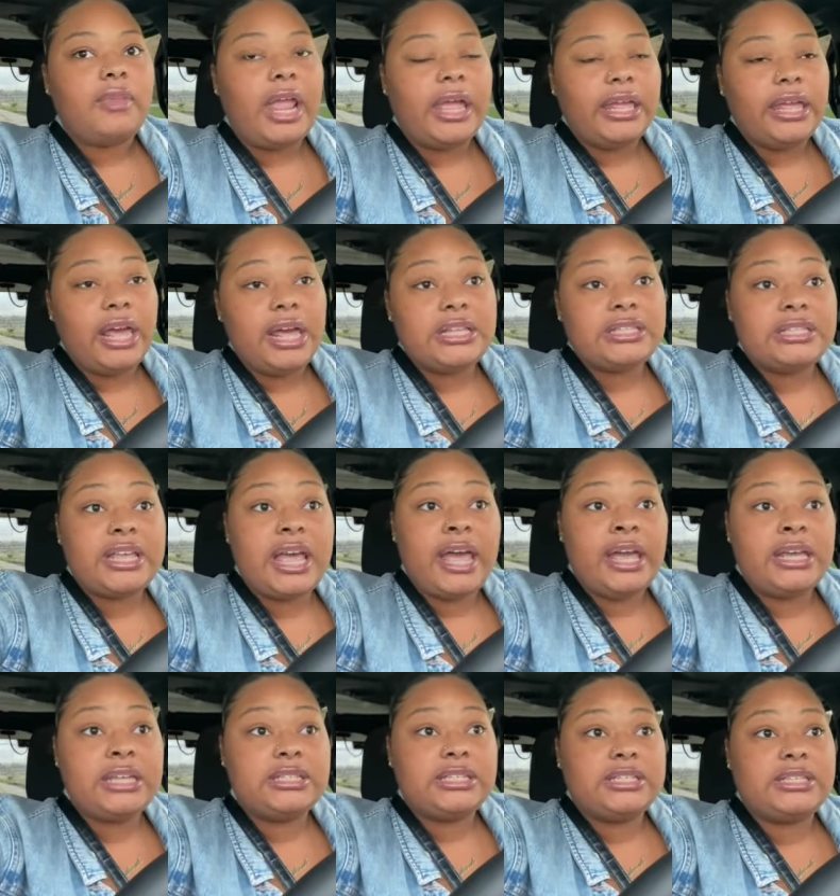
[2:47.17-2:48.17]
yes, that
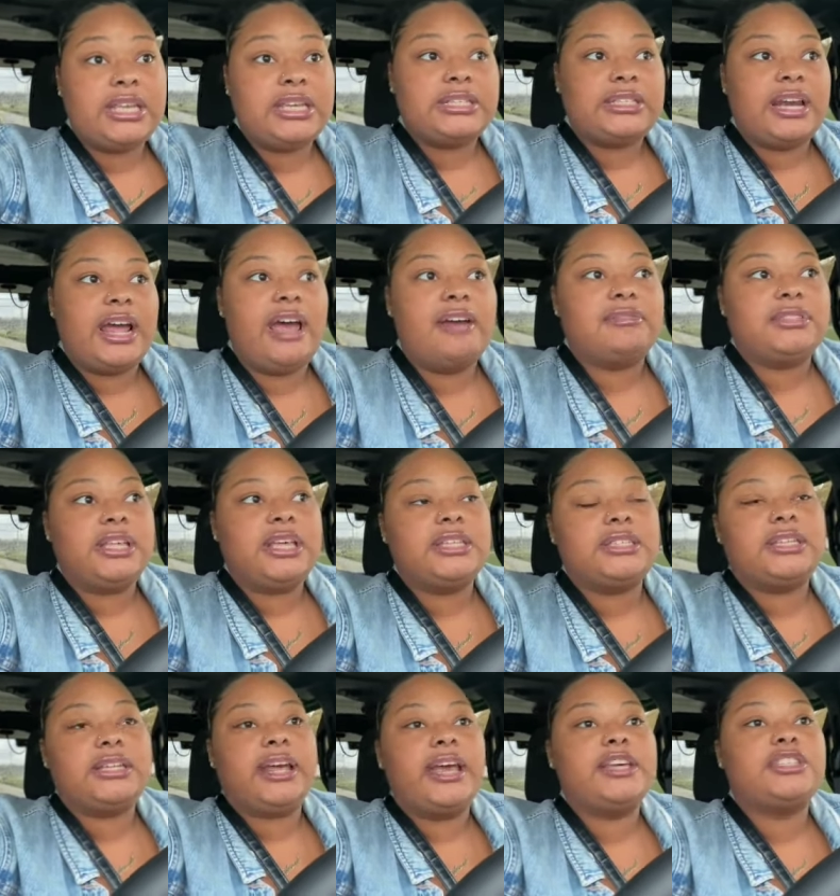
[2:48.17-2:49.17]
is the test that I have to get
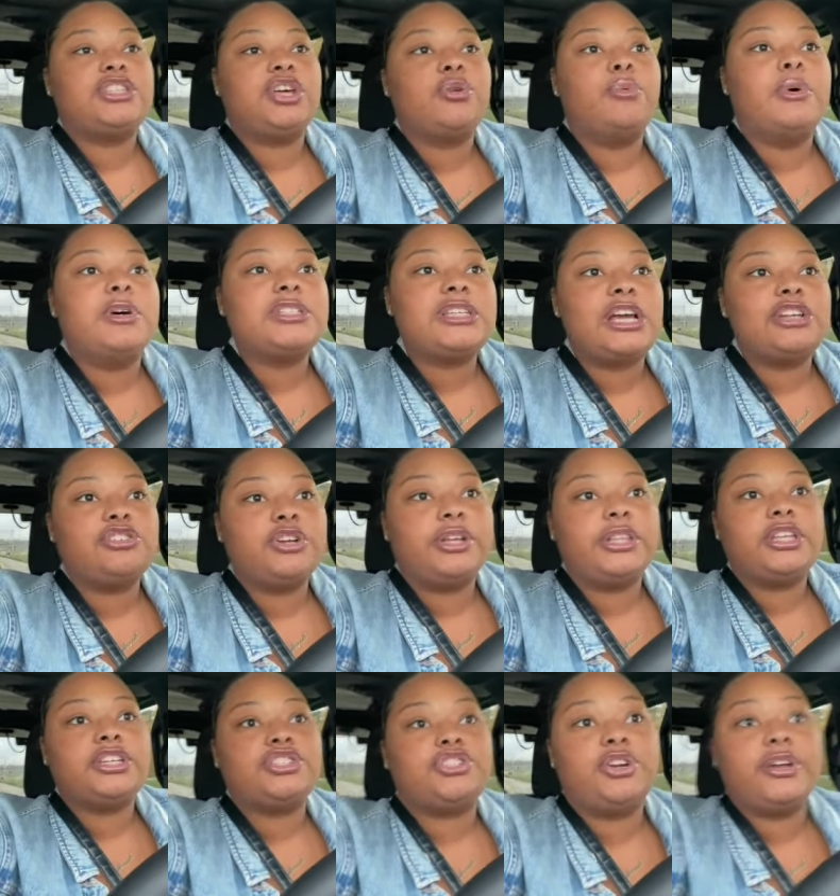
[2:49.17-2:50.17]
today. So once I drink
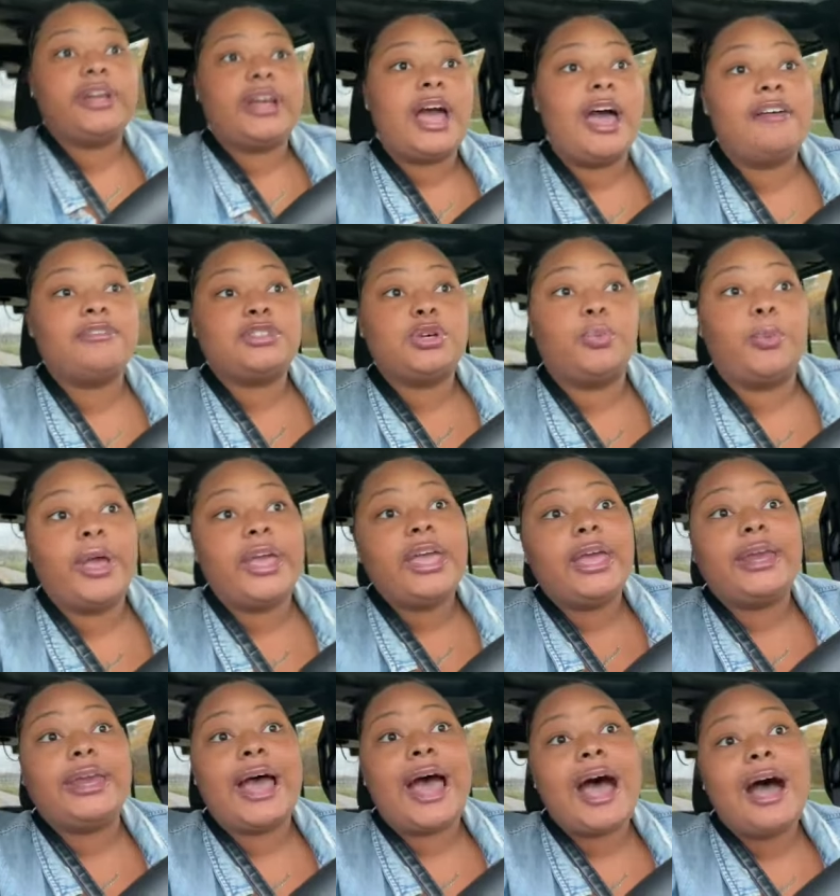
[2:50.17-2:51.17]
this drink, I have to wait
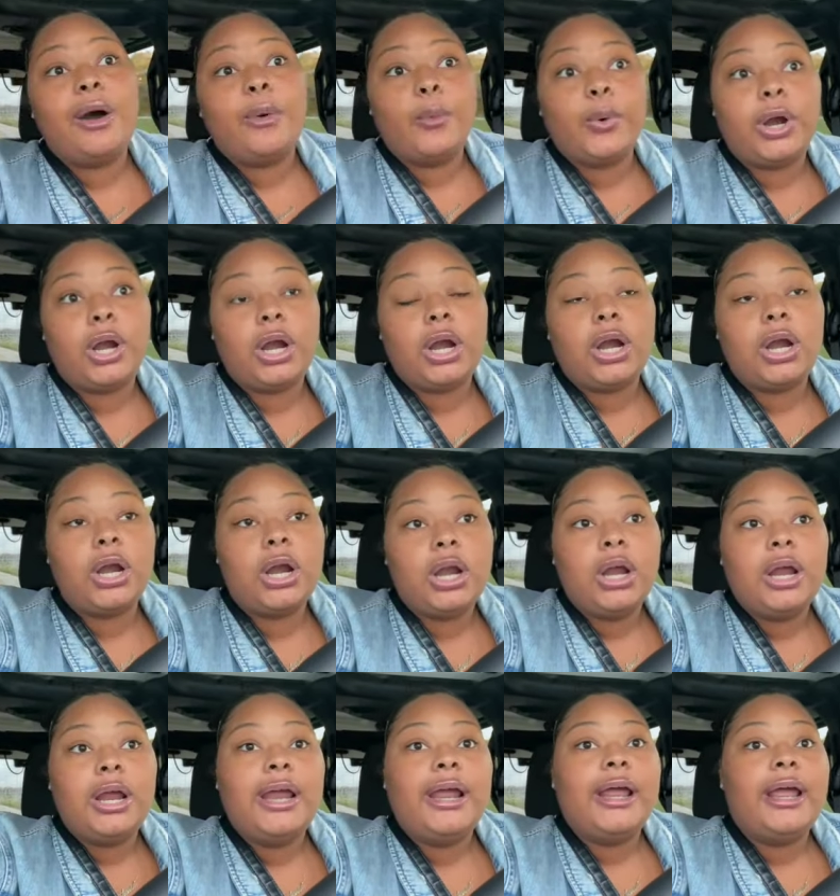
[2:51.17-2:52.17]
an hour,
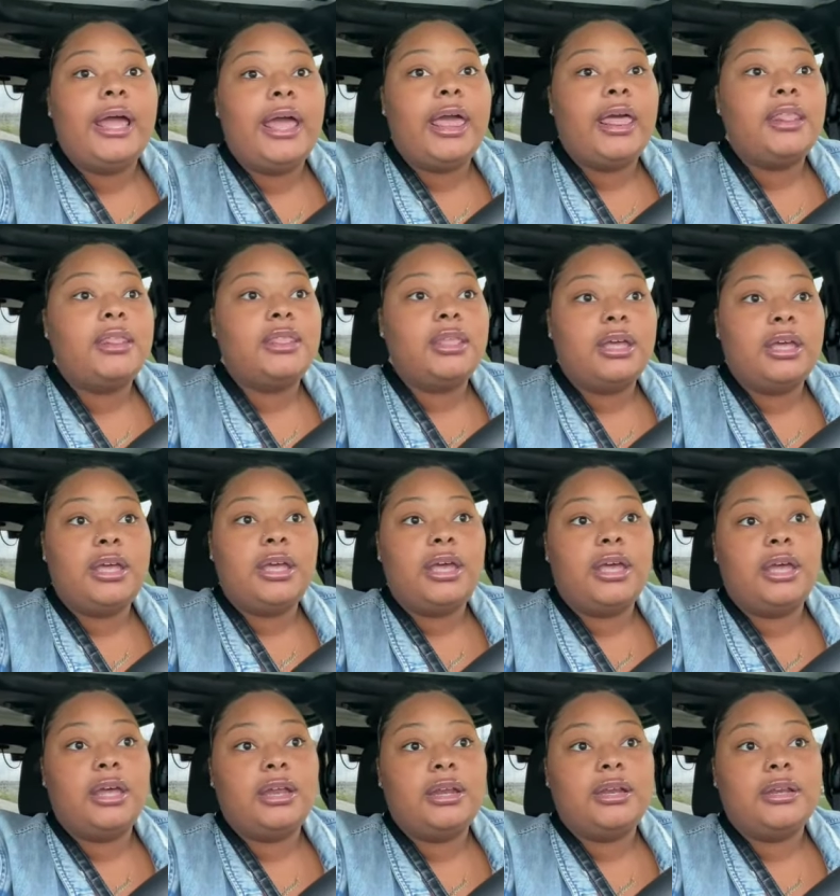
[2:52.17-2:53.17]
and
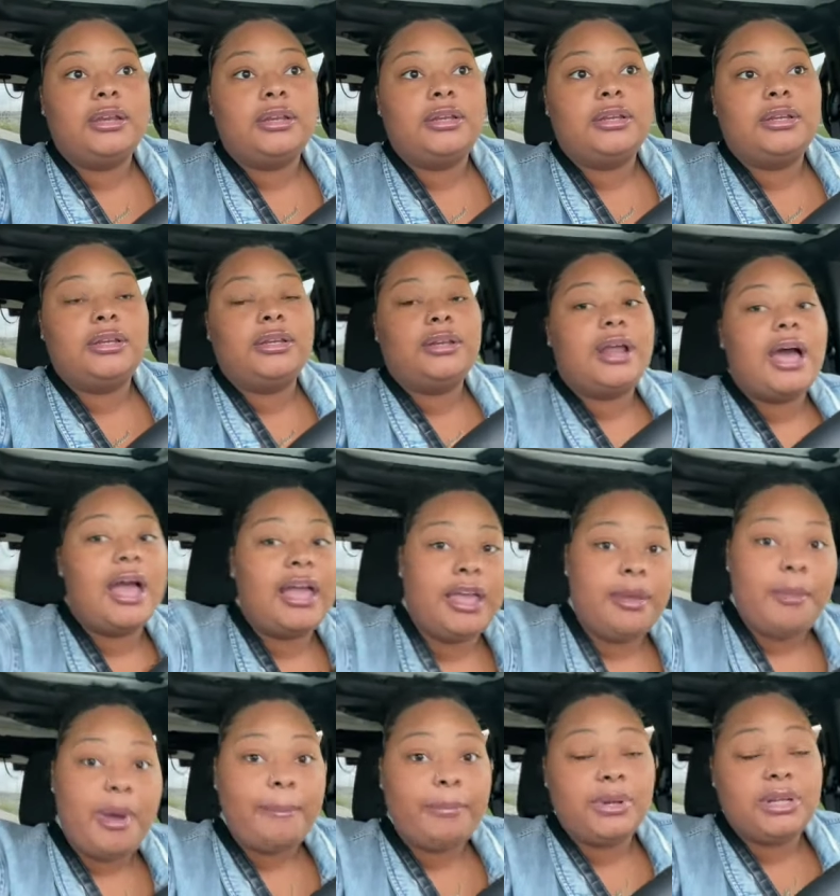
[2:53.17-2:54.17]
then I
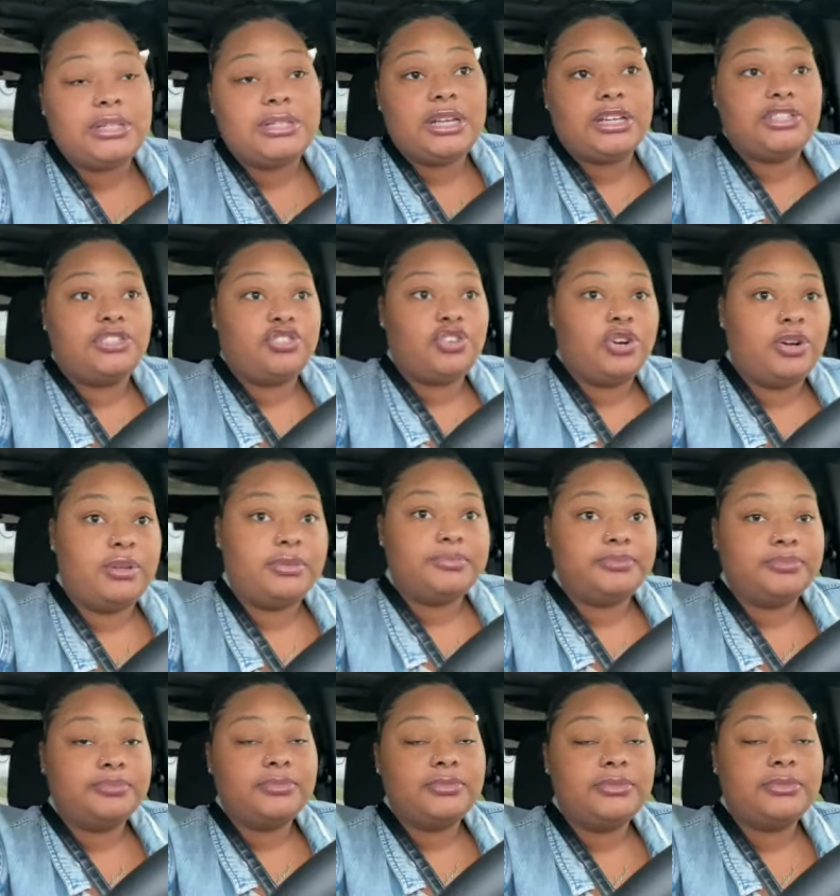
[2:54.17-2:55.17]
get my blood test
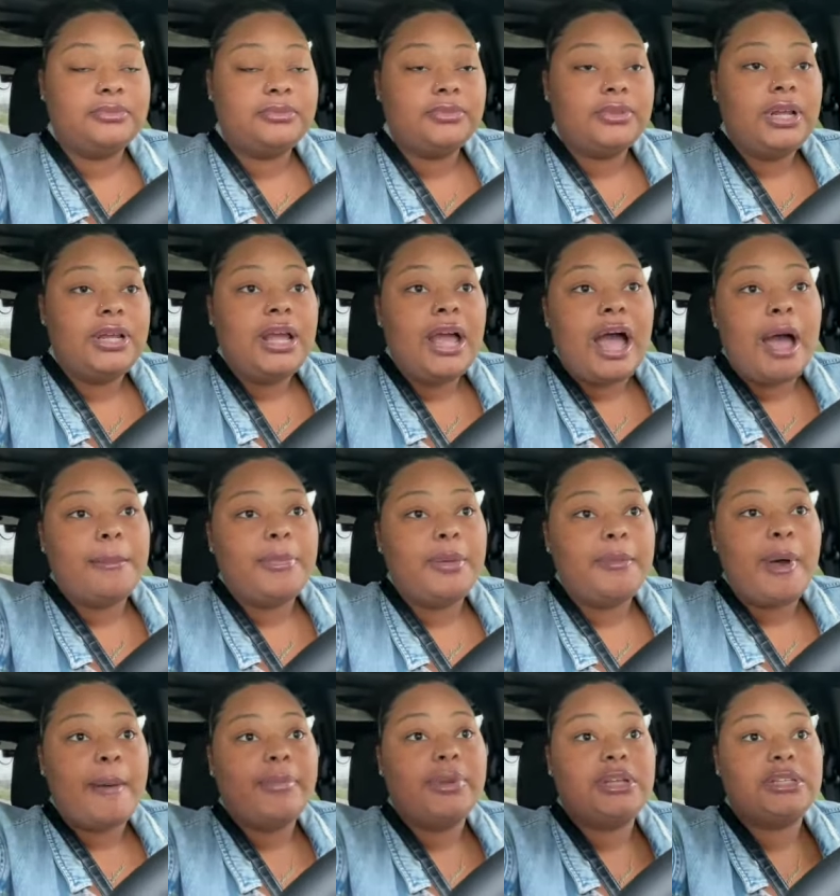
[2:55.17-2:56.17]
done. I mean,
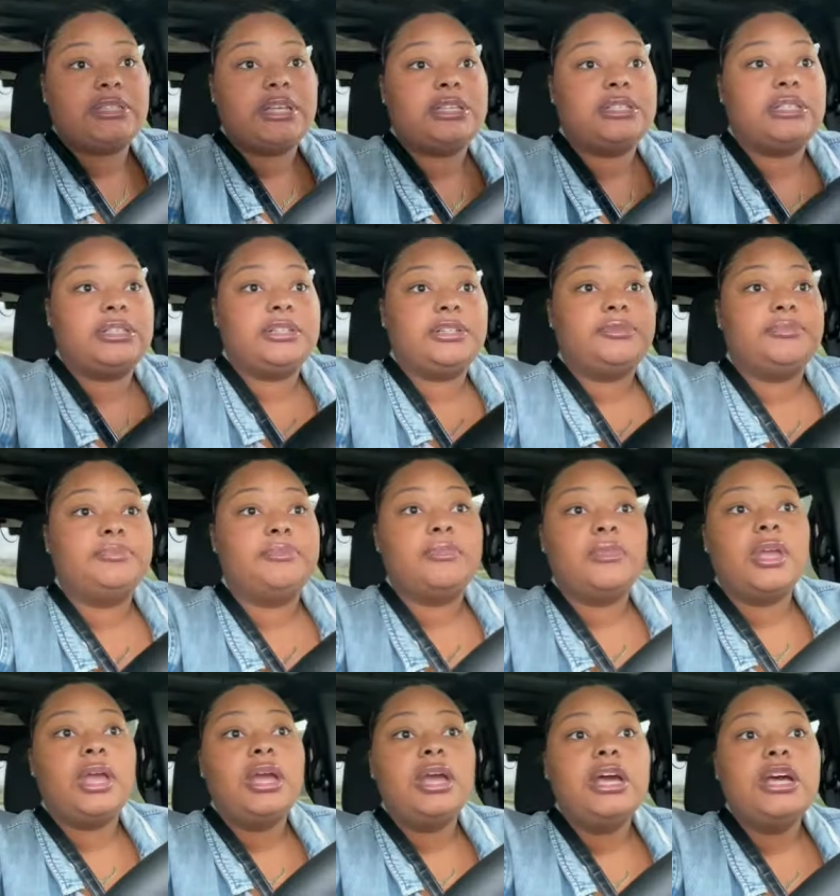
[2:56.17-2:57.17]
my blood test
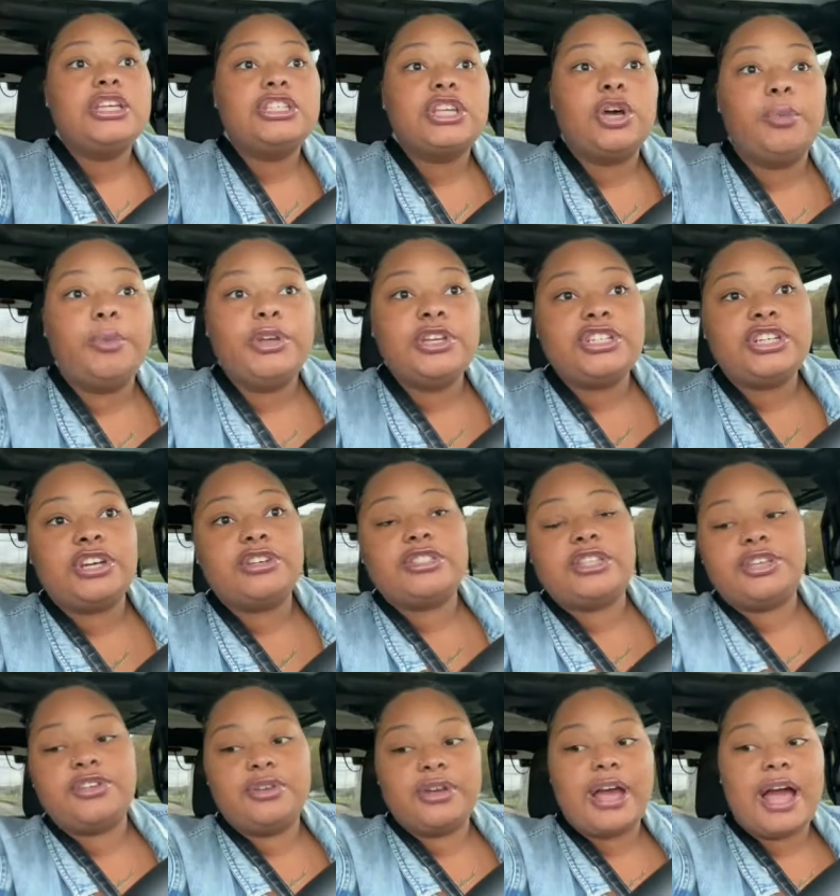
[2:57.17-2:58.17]
done. So we shall
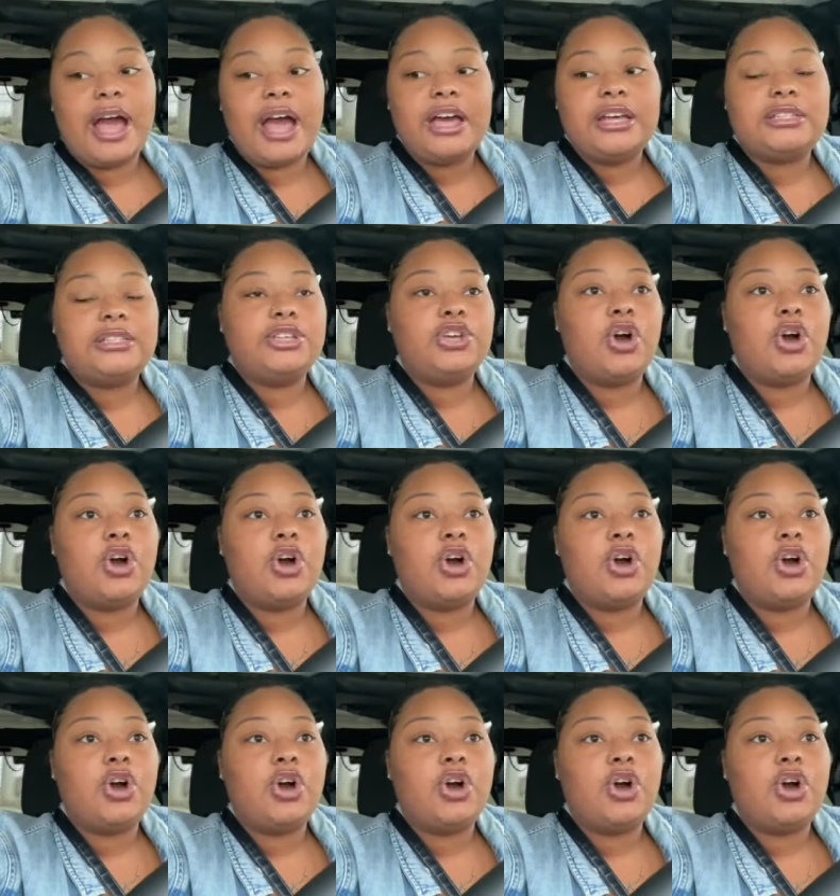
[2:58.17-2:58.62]
see, you guys.